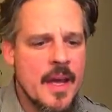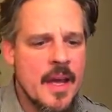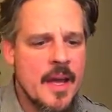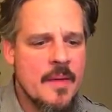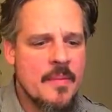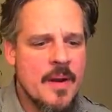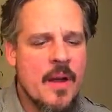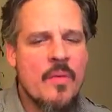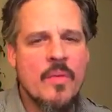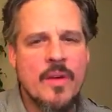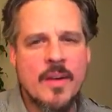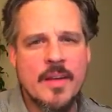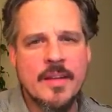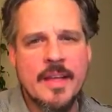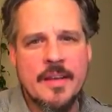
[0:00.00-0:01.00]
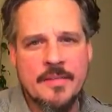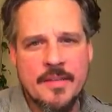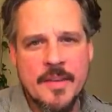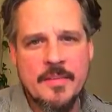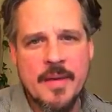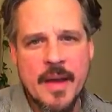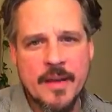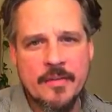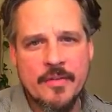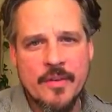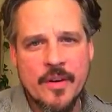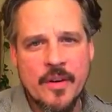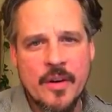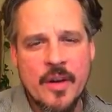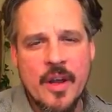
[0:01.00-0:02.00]
And I'll work on that feedback
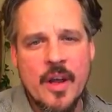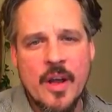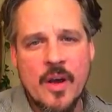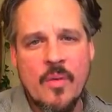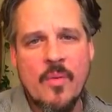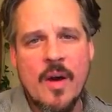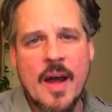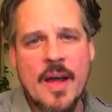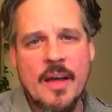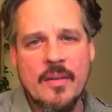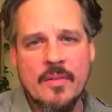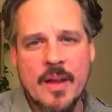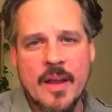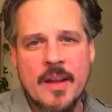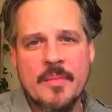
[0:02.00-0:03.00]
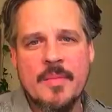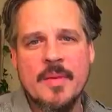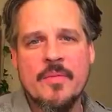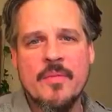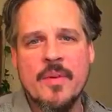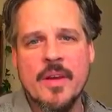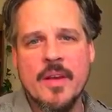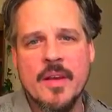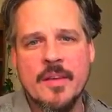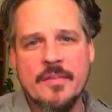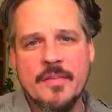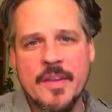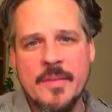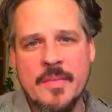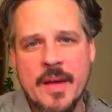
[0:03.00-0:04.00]
for a while, right? I'll be working on
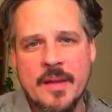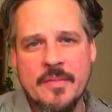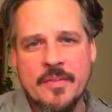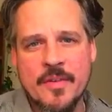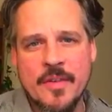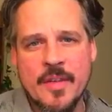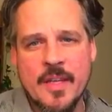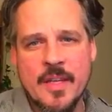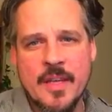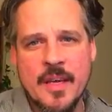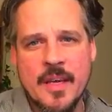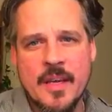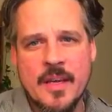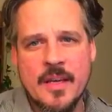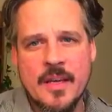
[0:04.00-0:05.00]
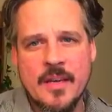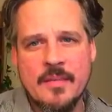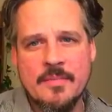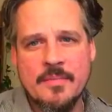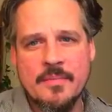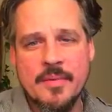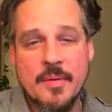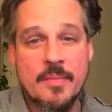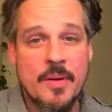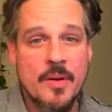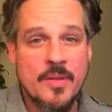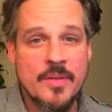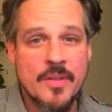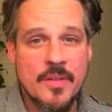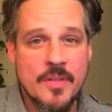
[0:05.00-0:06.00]
feedback for the
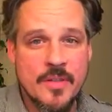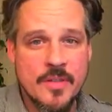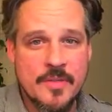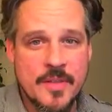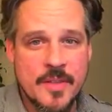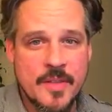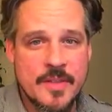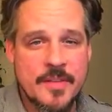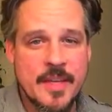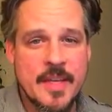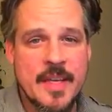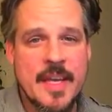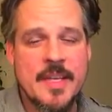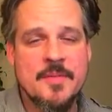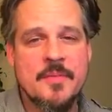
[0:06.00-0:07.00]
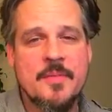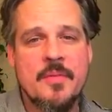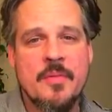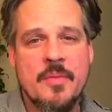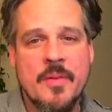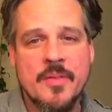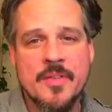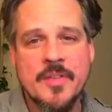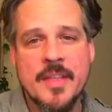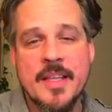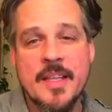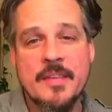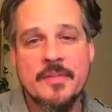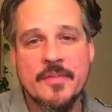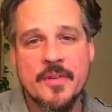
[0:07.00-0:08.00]
proposals, for the civic engagement proposals,
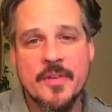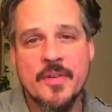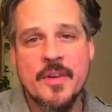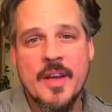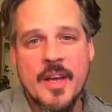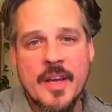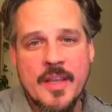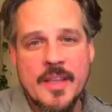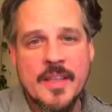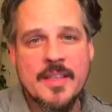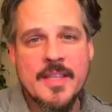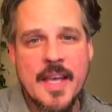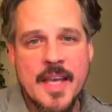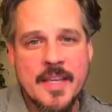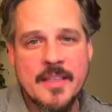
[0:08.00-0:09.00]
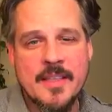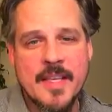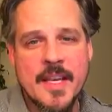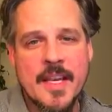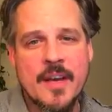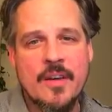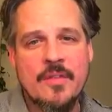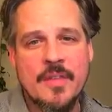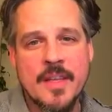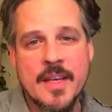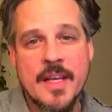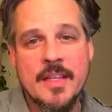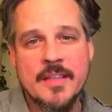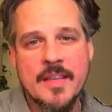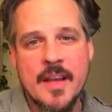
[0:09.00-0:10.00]
and then for this essay over the
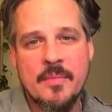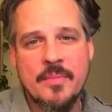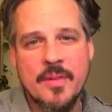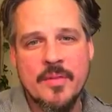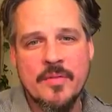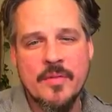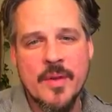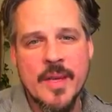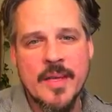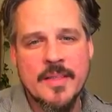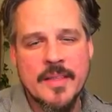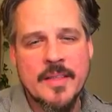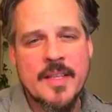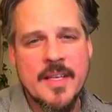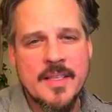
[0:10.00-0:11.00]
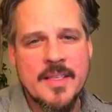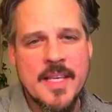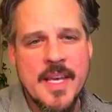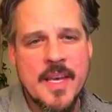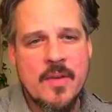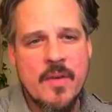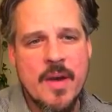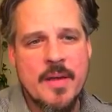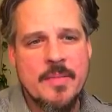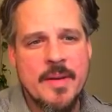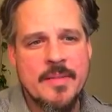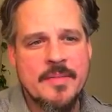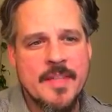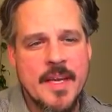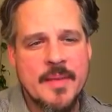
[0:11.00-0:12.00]
next couple of weeks. It does take quite a bit
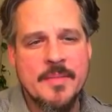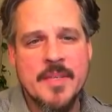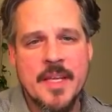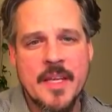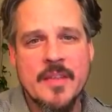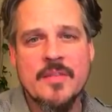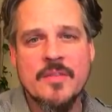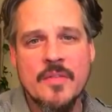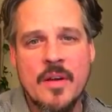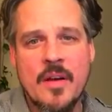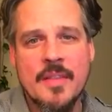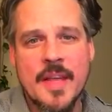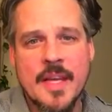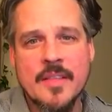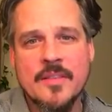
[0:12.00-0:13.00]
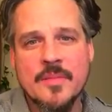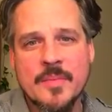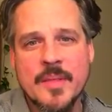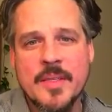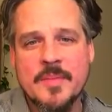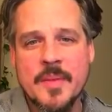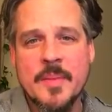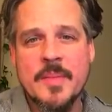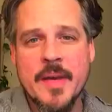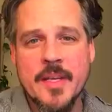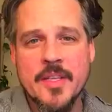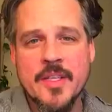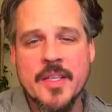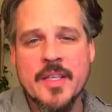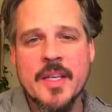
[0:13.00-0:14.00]
of time to get through all that, so please be
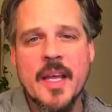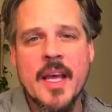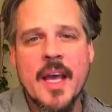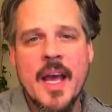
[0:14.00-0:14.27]
patient